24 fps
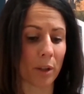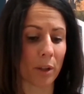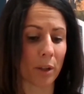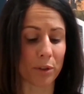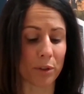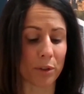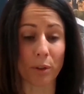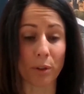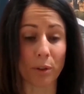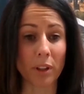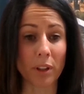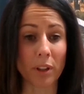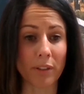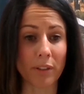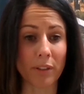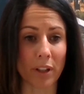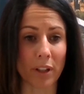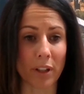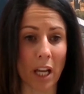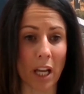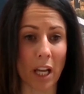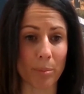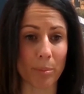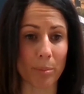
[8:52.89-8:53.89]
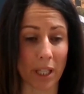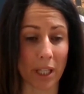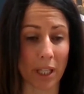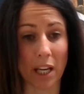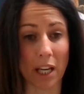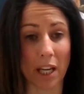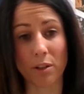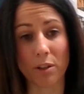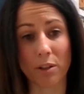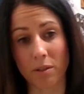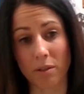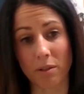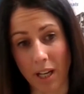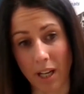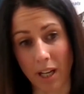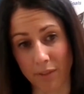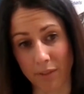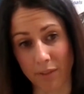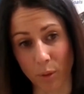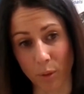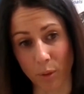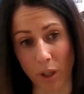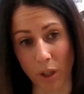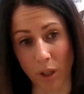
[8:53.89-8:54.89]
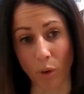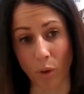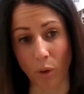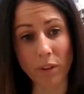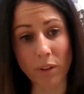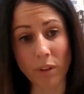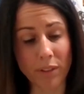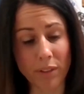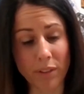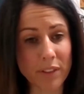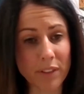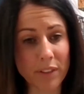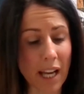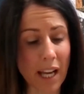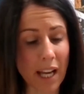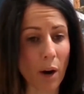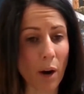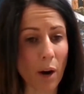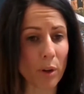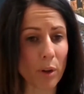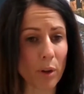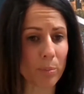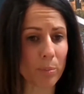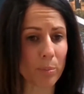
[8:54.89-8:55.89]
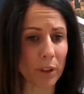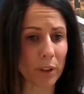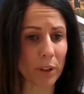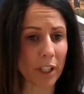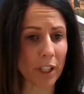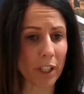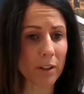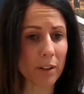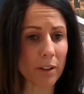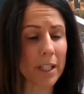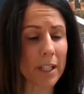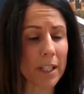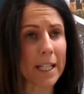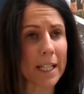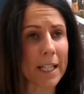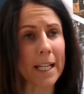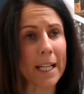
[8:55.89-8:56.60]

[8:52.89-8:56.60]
certainly for any applications that have to run over 50 hours per year.